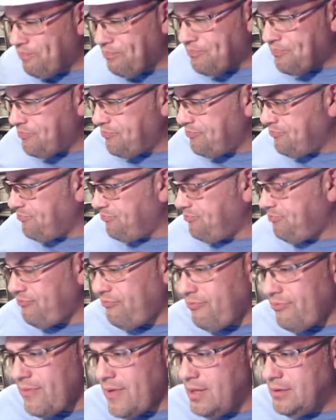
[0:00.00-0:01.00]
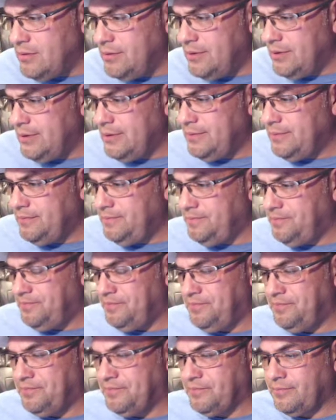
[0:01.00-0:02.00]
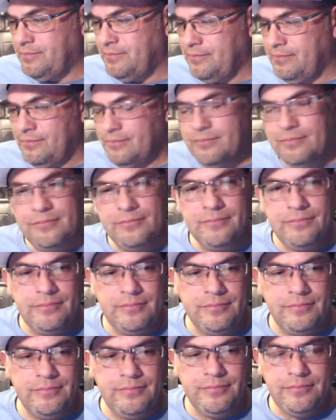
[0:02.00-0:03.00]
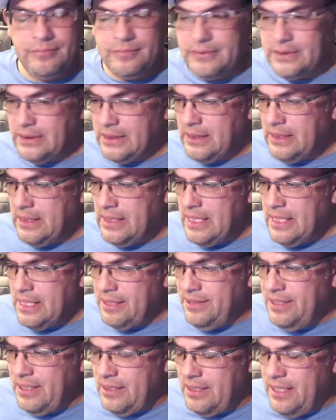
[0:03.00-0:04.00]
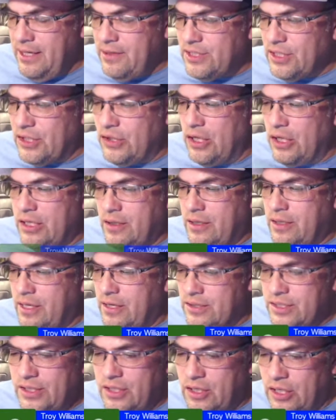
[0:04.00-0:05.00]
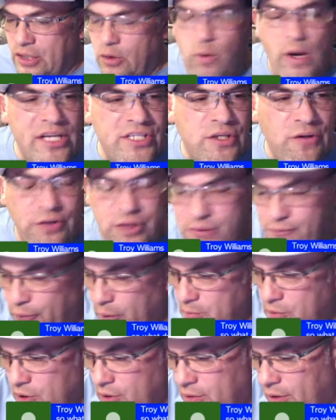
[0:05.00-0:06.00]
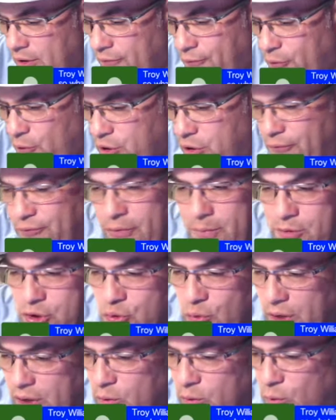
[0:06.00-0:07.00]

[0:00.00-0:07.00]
You know. not looking good. Here's a good here's a good question from you uh, for you from Troy Williams. So what does this lawsuit mean to me